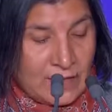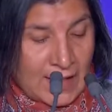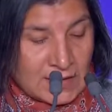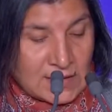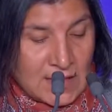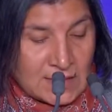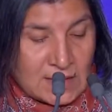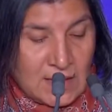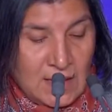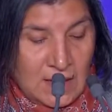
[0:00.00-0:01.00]

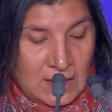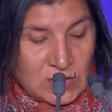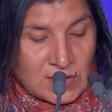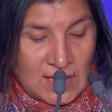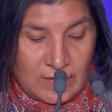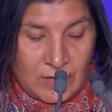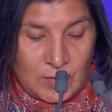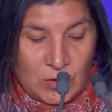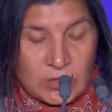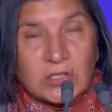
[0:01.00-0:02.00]
access to safe
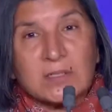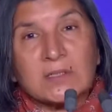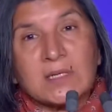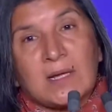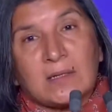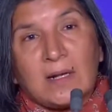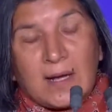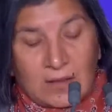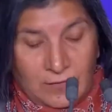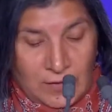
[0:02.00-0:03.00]
abortions, and the
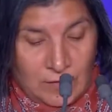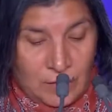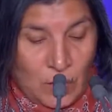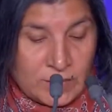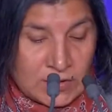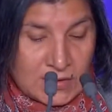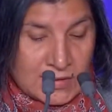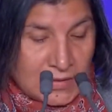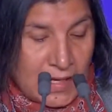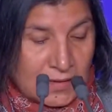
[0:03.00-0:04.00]
lack of informed
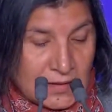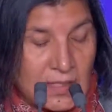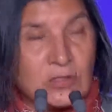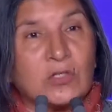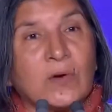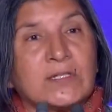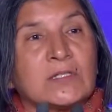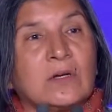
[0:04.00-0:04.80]
consent and choice